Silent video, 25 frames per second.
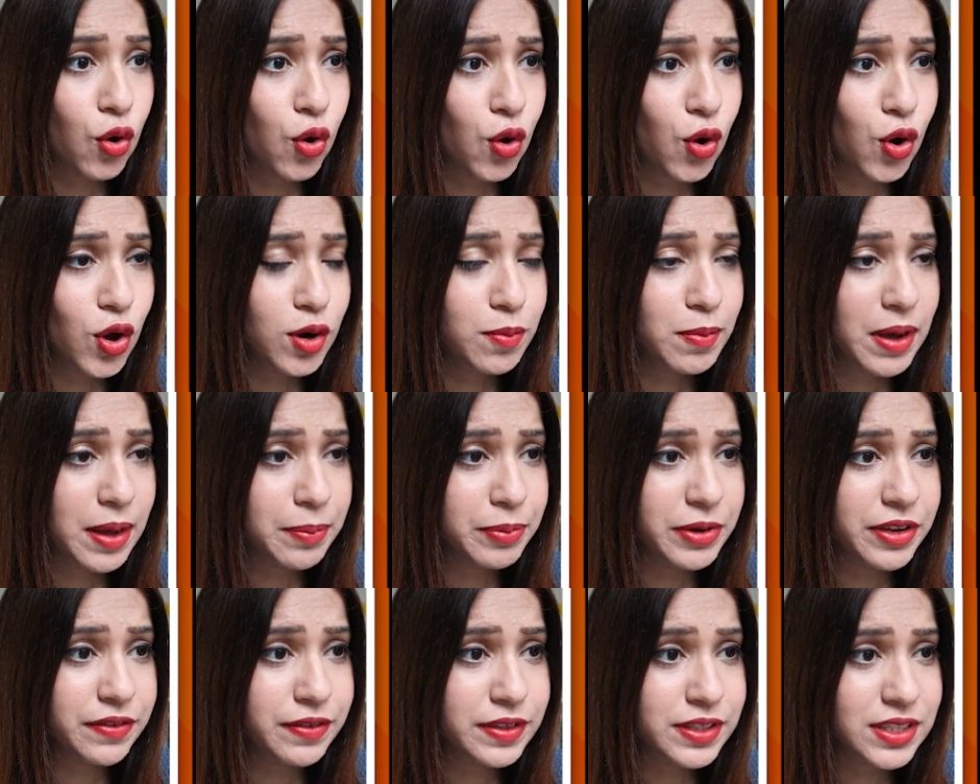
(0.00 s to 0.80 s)
all my
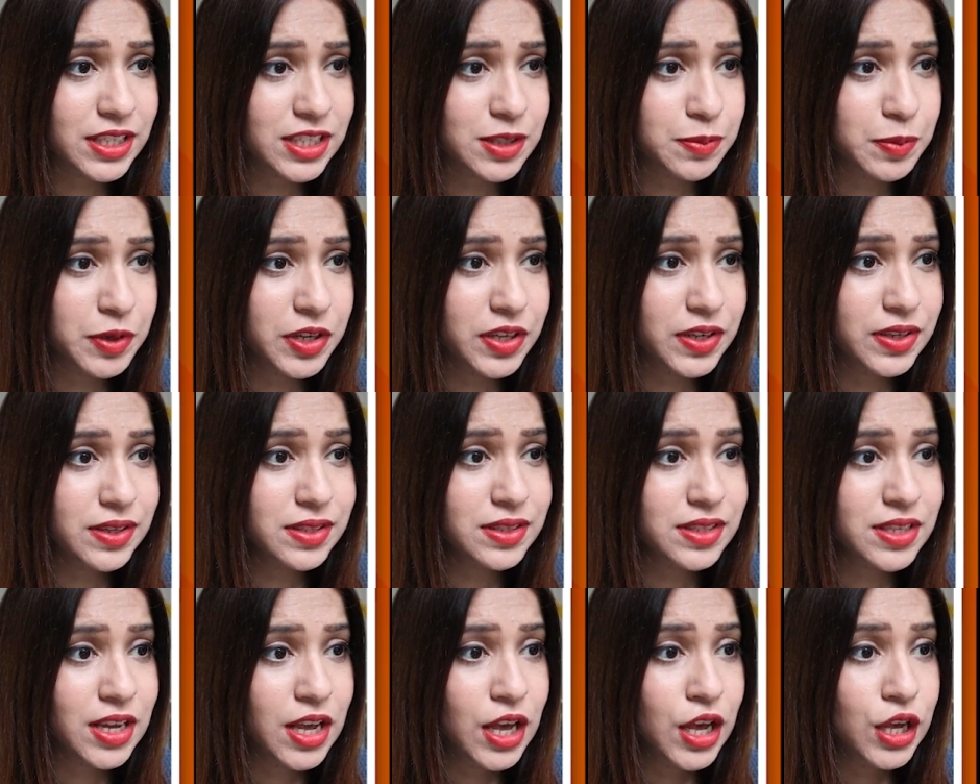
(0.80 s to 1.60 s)
previous
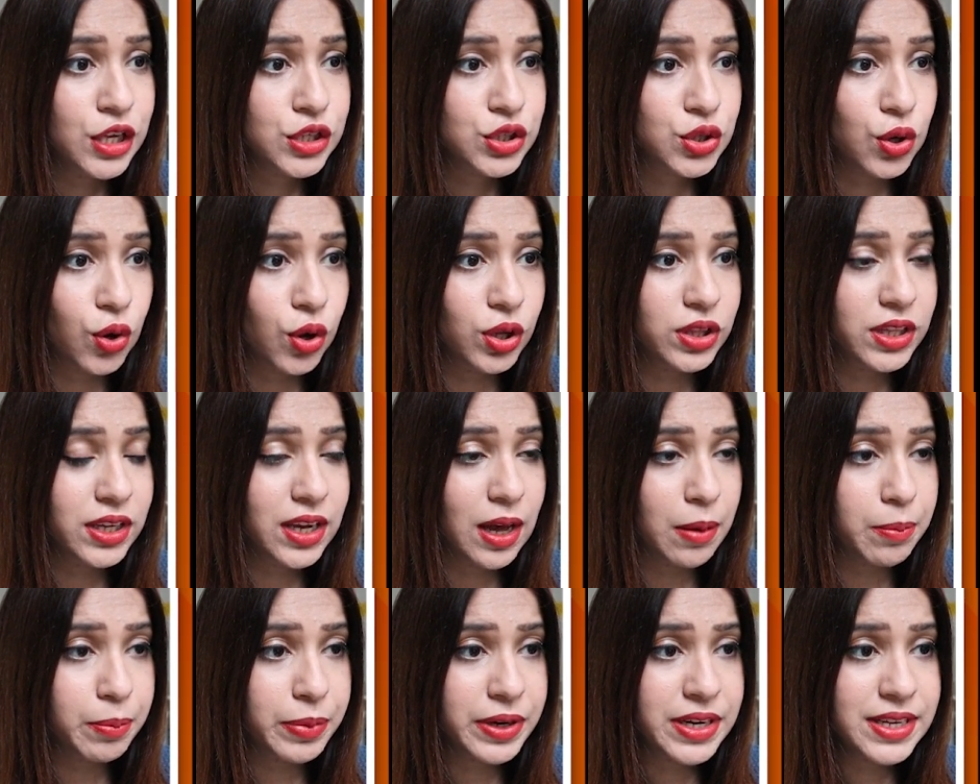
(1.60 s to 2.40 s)
experience. So all the
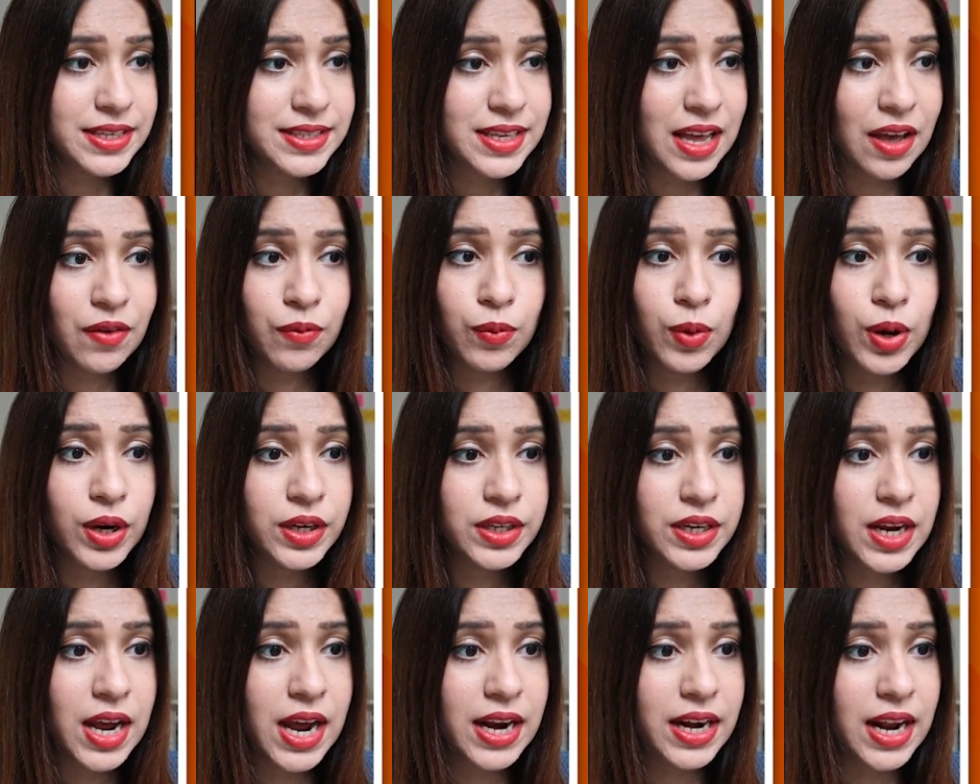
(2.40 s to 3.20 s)
companies I've
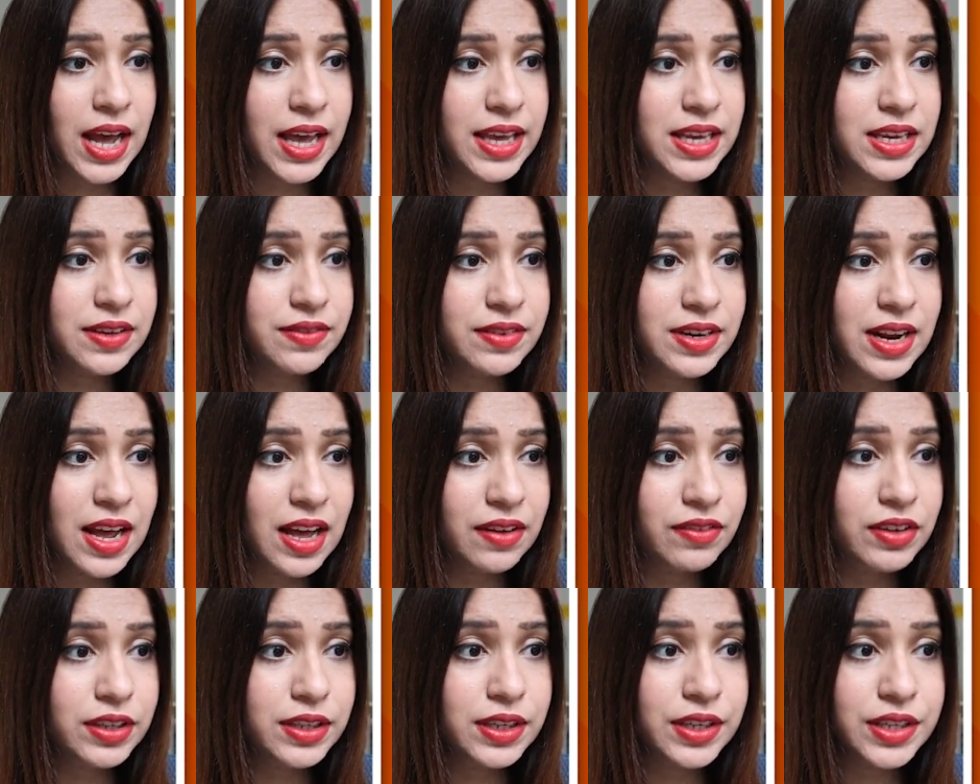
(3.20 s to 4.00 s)
worked at, I even
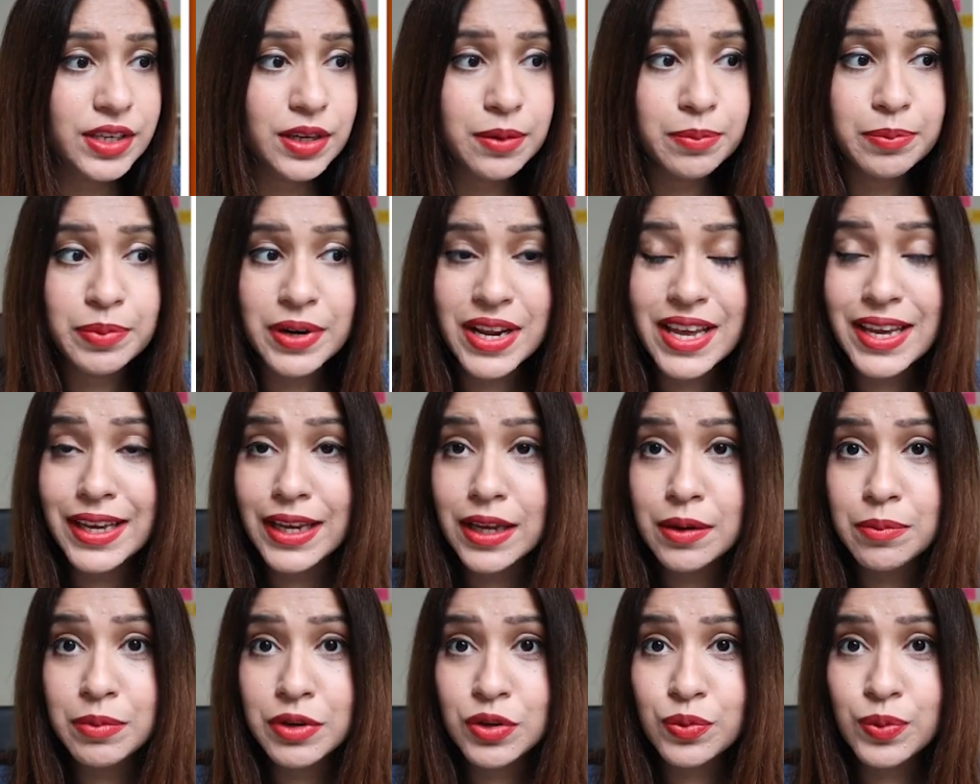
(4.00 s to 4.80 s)
have a career break
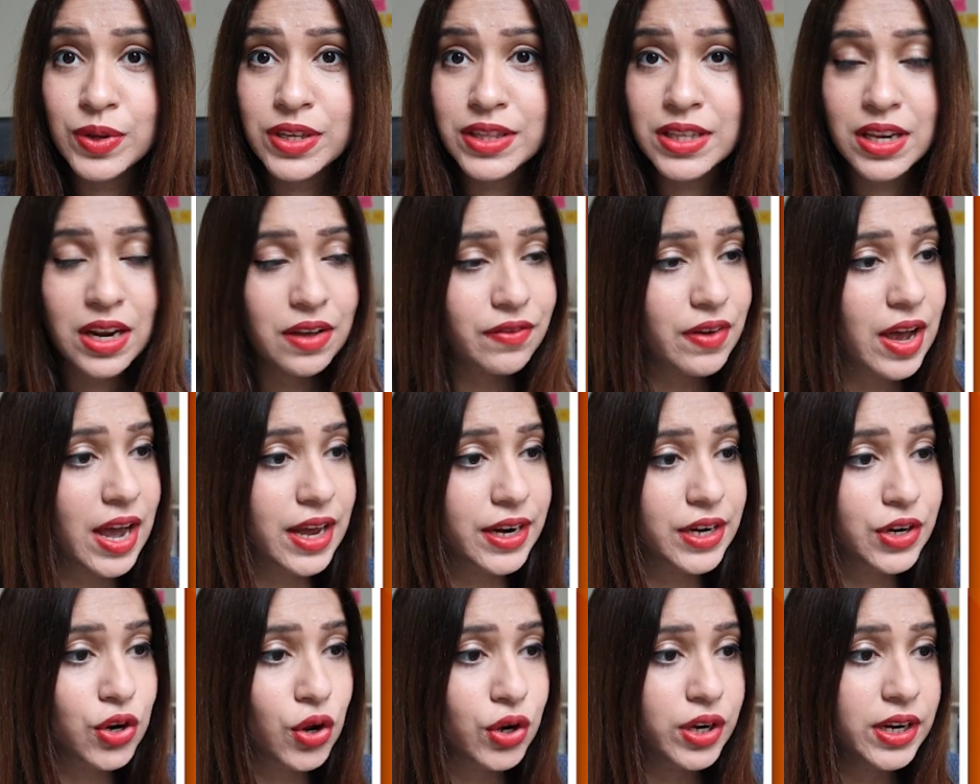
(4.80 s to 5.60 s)
in between that I've
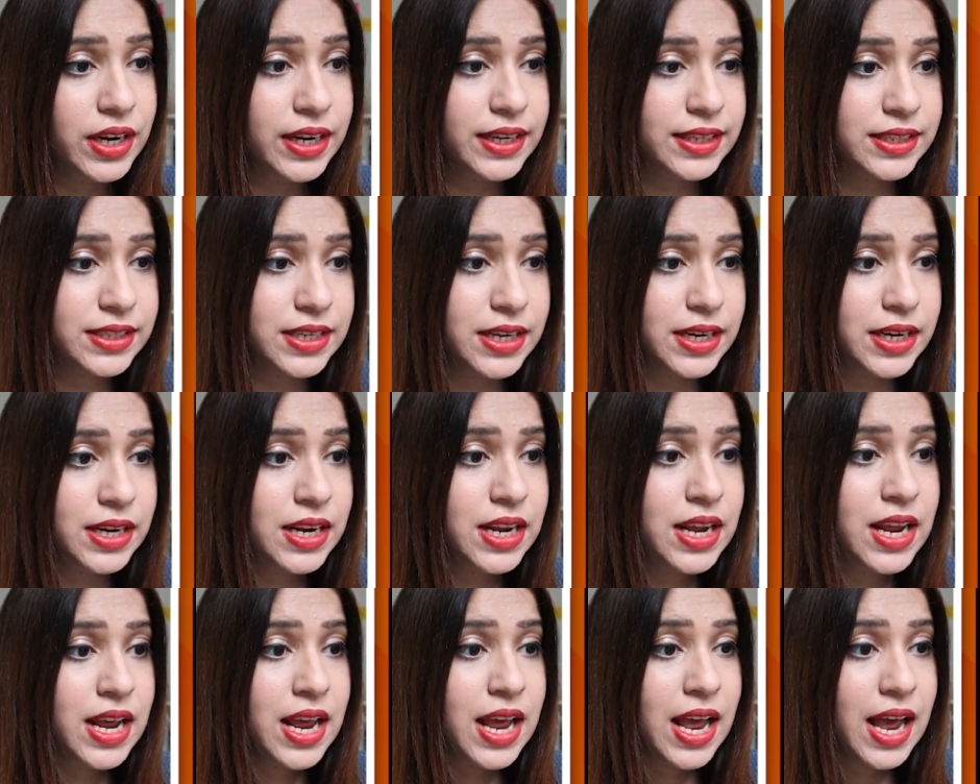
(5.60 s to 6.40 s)
added on LinkedIn,
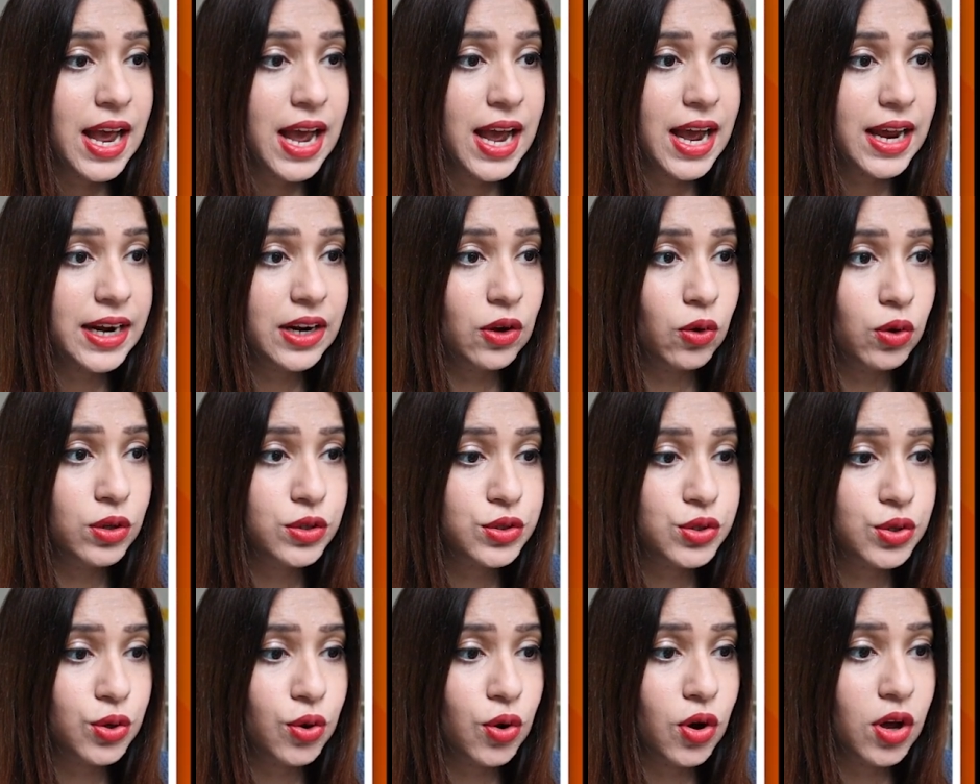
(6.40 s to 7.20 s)
and
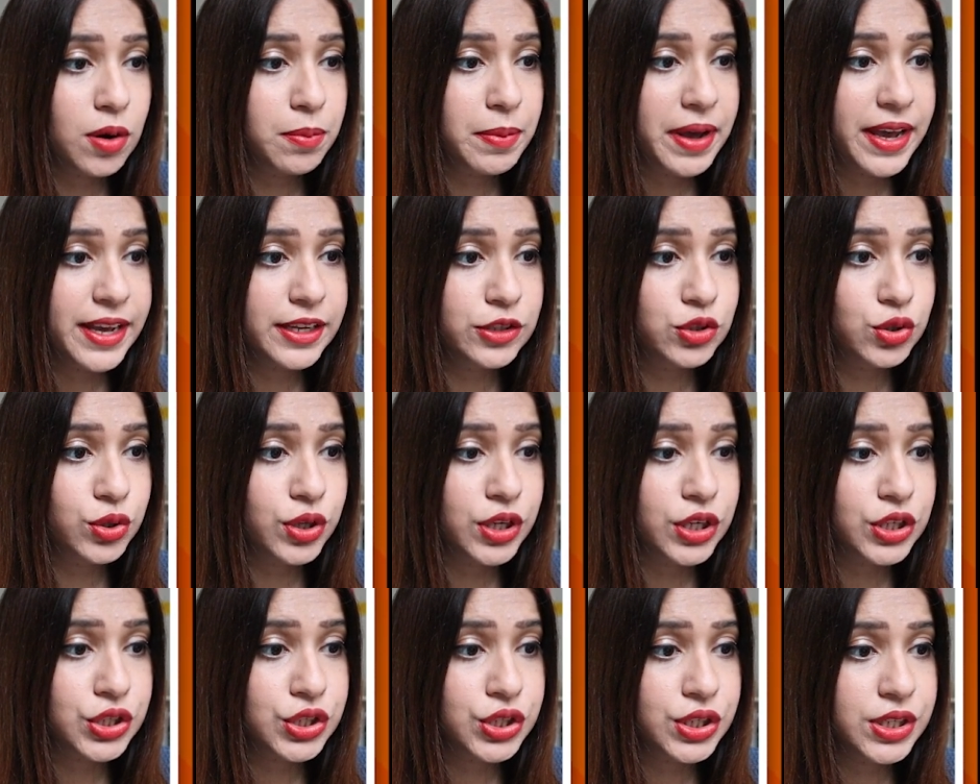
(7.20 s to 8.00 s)
also all my
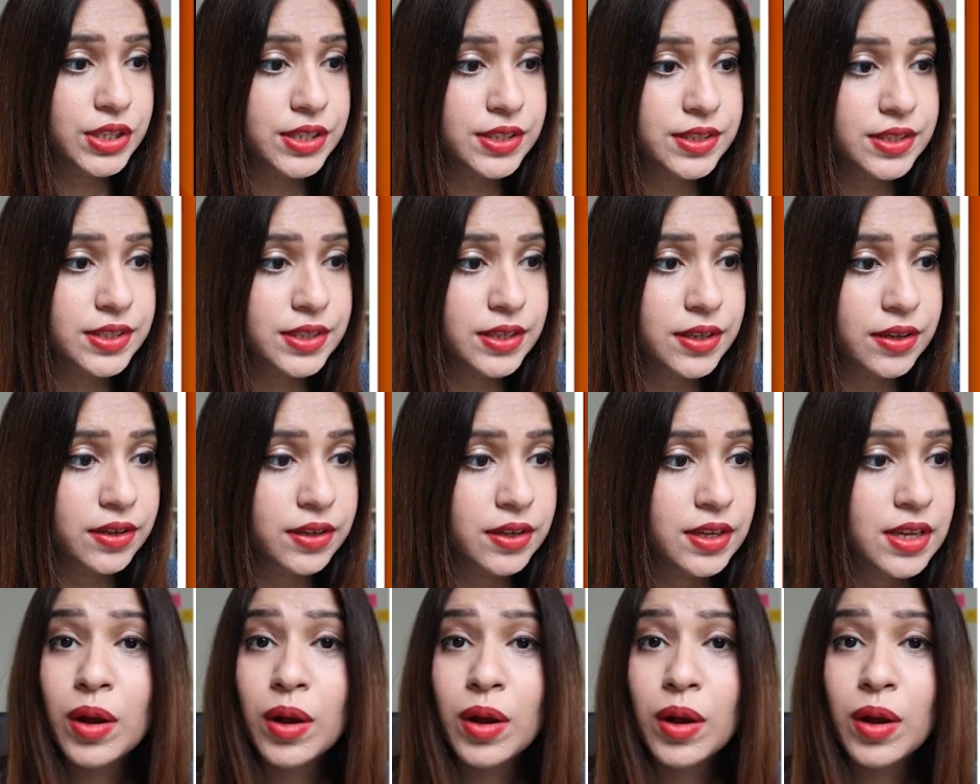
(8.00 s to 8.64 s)
education is here.